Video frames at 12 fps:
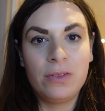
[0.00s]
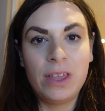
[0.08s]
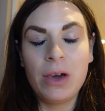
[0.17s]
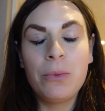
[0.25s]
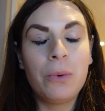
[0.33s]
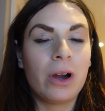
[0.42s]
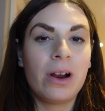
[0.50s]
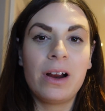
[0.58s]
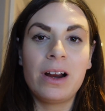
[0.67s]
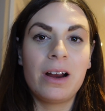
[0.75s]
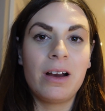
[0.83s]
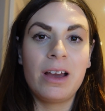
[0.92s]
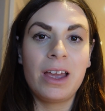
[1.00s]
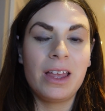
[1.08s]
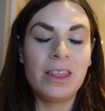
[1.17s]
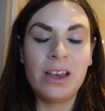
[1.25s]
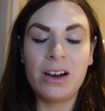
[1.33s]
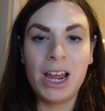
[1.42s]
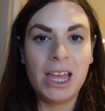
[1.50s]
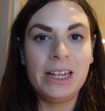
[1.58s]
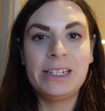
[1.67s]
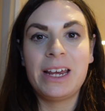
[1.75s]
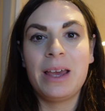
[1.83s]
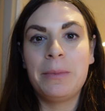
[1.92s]
They were in their
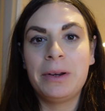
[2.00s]
heyday,